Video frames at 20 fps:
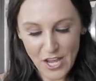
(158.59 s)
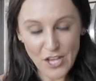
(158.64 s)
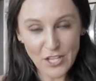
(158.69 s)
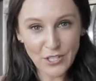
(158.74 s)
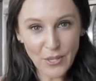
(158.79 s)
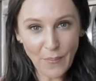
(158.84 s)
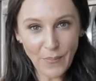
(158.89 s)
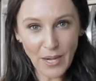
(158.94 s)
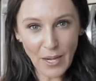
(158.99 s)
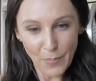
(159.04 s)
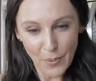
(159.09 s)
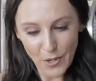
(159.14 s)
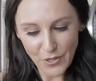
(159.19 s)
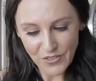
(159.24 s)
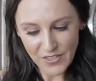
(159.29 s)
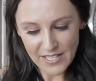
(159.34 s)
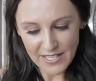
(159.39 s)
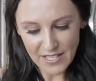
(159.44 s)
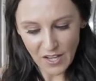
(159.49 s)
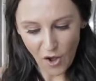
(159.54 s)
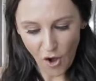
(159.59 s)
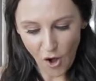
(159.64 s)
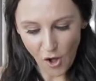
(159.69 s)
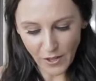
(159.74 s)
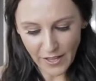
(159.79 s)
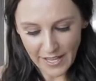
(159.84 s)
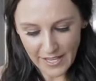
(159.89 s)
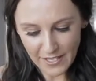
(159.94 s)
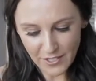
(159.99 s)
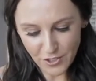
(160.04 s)
So I'm gonna put this all
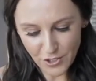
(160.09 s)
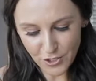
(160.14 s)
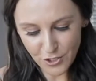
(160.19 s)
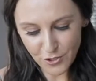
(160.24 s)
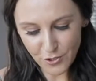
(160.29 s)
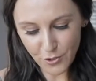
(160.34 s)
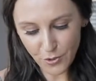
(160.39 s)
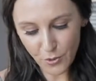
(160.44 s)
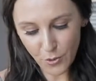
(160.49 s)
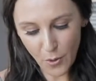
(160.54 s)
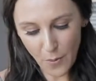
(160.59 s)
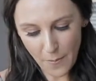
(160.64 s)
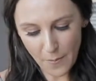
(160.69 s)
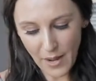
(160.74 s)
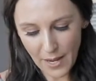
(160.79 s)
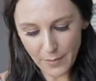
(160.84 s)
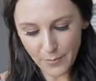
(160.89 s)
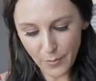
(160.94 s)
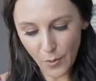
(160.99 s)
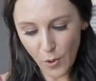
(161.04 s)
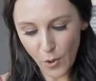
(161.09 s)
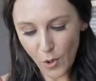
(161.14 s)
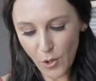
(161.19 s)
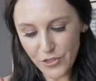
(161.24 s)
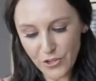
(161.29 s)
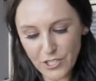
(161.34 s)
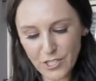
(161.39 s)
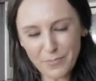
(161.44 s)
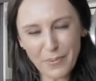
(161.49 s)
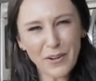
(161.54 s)
into my bowl.
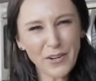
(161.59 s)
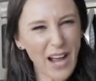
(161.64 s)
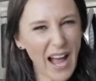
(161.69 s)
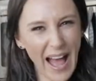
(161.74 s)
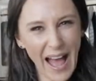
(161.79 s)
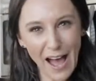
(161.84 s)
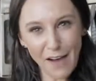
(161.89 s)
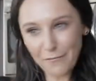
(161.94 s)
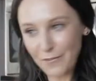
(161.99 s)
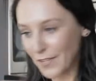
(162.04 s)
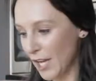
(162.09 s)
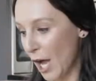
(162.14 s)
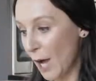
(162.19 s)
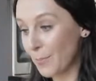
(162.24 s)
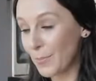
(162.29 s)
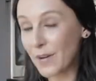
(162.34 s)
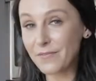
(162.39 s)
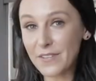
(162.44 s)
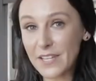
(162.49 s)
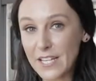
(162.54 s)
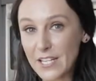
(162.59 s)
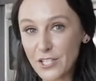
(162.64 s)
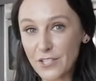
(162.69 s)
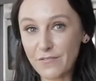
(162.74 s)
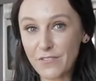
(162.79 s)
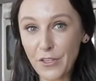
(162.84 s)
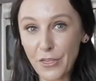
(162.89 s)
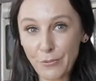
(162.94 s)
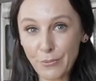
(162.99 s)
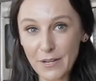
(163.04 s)
There's about a half a cup of each of
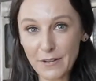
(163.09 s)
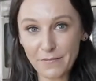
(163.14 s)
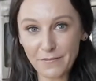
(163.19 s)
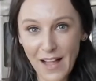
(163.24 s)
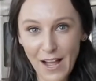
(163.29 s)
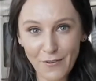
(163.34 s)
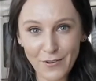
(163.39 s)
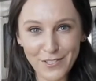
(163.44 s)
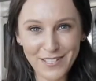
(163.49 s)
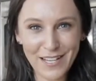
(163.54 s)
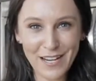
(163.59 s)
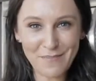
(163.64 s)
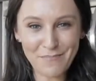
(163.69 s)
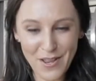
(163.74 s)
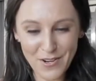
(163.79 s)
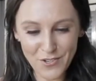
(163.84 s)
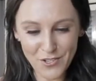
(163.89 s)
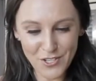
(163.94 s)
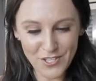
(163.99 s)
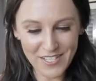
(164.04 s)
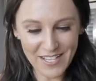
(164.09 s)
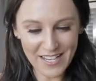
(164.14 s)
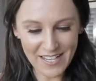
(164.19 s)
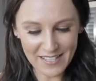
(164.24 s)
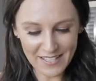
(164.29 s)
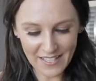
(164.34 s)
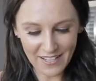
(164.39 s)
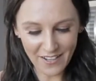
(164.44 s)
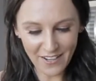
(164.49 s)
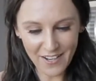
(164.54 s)
the 3 flours that I mentioned in
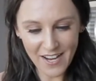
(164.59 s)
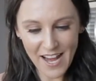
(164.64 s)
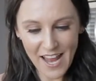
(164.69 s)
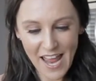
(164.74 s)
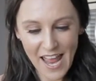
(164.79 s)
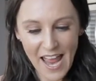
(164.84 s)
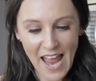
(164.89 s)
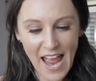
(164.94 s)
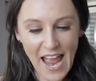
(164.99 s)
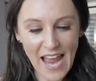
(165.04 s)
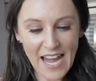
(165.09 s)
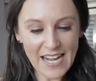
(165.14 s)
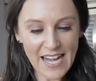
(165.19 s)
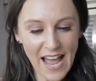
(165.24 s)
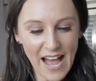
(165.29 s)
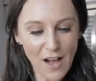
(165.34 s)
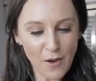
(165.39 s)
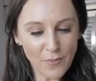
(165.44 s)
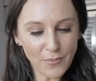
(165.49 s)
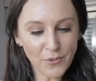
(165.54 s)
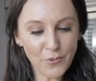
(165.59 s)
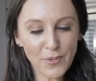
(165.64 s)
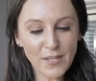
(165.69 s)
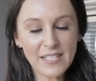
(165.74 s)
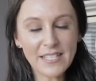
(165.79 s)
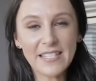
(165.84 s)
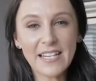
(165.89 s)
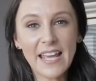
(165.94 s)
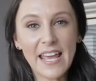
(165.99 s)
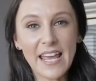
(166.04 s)
here. And now I'm going
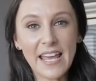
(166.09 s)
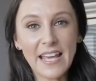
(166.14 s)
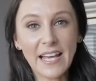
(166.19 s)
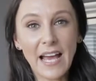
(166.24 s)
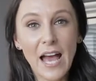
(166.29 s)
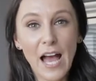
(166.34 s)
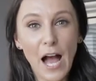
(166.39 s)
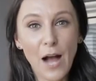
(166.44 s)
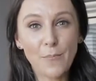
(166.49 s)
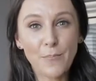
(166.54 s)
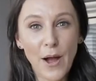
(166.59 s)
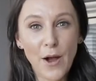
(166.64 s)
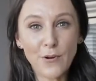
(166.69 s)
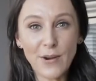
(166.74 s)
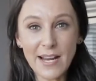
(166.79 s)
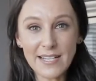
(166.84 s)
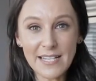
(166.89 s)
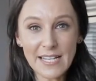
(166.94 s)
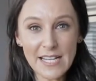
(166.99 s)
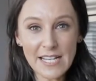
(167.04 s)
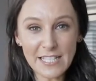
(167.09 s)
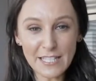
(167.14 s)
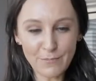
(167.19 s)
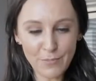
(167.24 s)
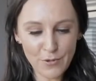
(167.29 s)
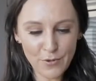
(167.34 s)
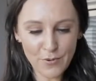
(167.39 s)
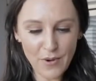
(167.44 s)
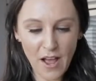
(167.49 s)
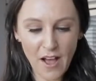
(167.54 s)
to take about a
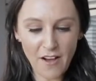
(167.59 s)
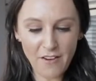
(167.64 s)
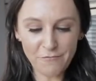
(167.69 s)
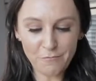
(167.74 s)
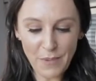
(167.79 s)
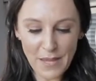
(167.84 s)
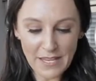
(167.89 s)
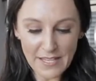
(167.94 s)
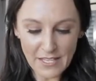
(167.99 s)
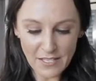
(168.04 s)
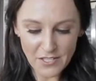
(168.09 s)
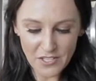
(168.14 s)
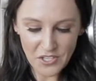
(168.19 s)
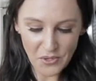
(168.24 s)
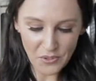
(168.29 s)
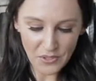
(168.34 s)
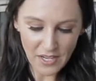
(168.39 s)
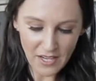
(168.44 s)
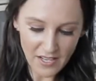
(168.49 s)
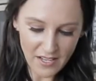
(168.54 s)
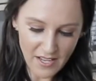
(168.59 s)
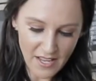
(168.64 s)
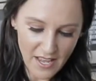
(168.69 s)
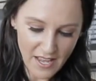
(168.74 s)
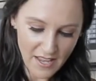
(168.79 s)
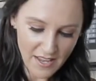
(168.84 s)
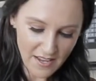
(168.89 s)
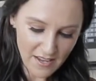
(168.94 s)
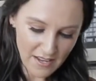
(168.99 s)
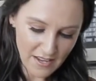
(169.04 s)
teaspoon of baking soda
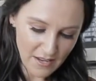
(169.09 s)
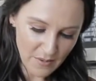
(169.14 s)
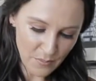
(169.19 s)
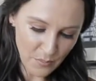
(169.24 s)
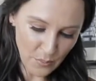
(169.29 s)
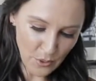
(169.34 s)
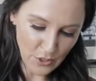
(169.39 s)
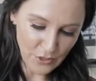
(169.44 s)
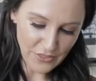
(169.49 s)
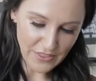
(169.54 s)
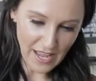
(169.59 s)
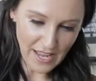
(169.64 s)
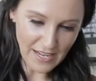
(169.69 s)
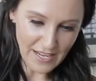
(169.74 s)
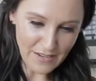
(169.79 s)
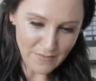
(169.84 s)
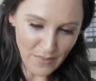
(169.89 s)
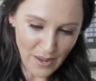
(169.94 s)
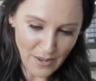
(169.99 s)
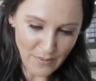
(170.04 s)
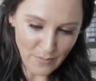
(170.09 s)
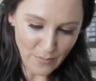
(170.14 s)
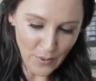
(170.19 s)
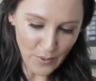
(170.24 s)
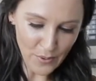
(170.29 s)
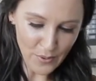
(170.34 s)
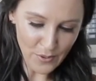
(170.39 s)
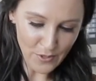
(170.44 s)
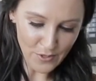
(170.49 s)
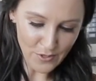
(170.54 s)
and put that in my
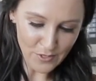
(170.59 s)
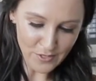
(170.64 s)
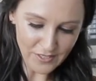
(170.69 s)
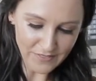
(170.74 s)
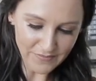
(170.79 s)
bowl.